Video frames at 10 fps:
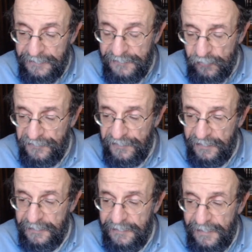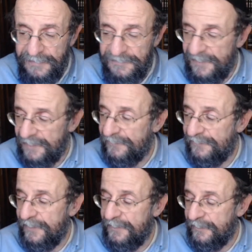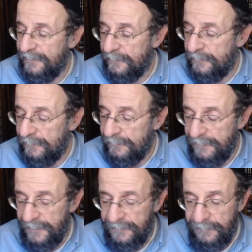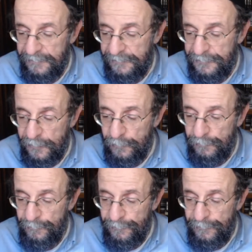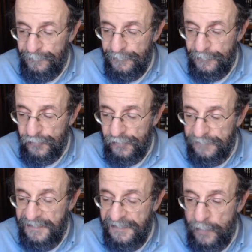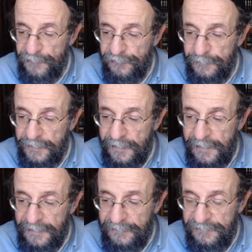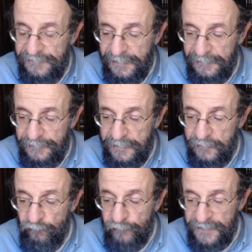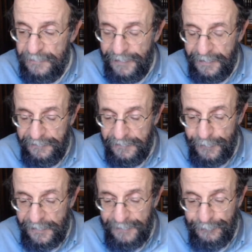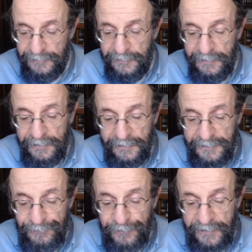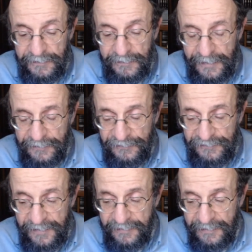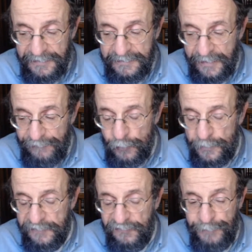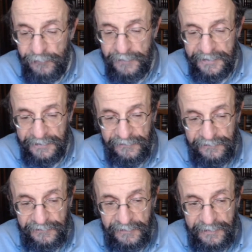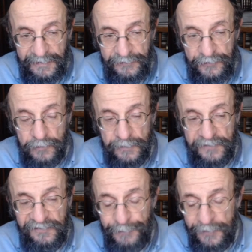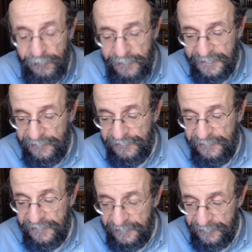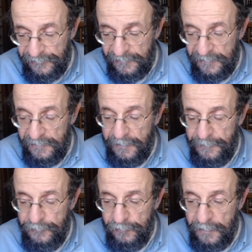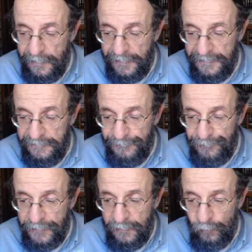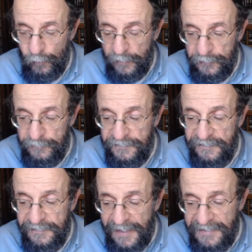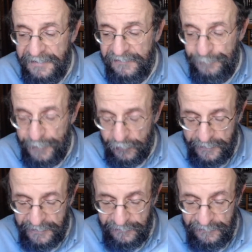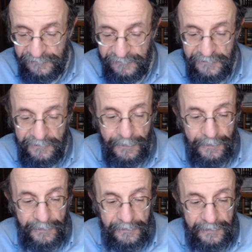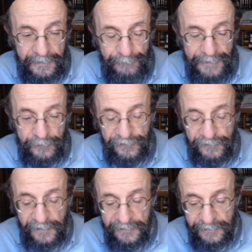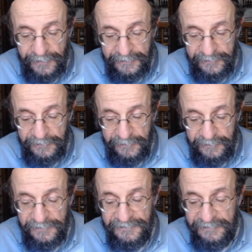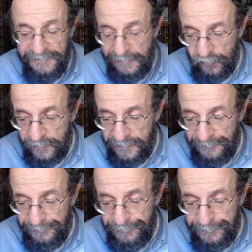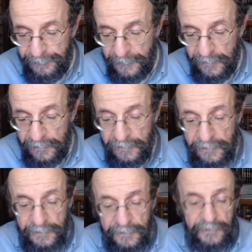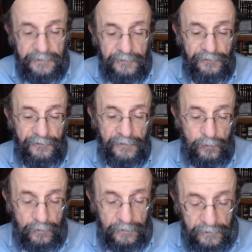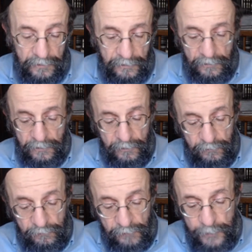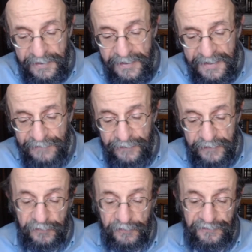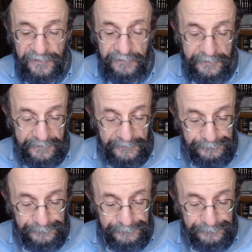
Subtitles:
It's interesting that God is not saying that, you should stay away from gods that you didn't read about in the Bible. God is saying, I gave you an experience, and your experience is your guide. What you did not experience at Mount Sinai is idolatry. So what we have, interestingly,